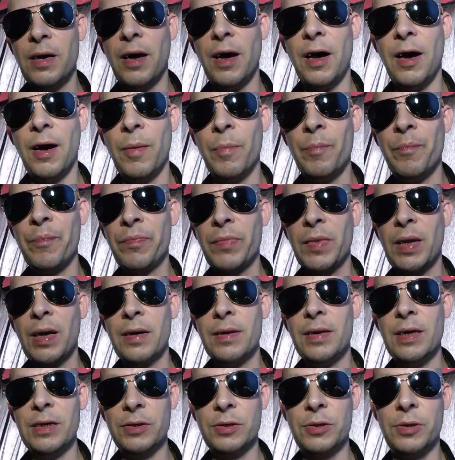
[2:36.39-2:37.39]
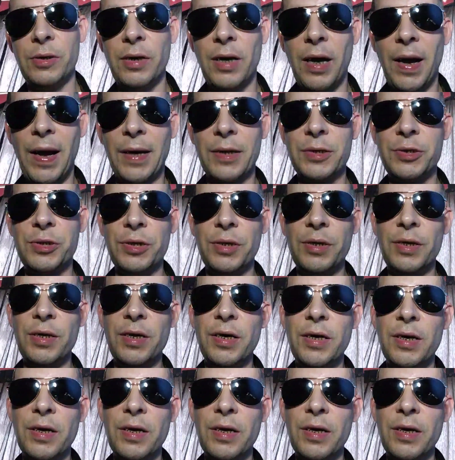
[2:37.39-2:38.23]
There's good action in